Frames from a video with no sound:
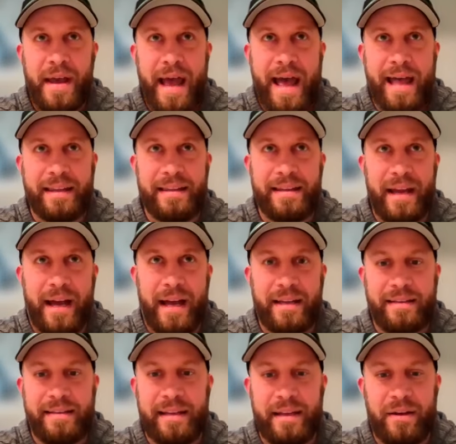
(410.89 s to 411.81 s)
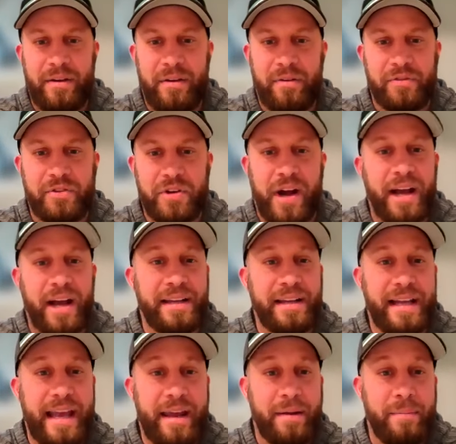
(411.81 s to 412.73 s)
had the idea of trying
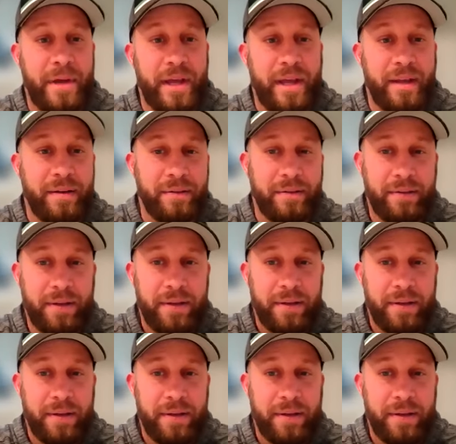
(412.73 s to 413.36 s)
to get him in.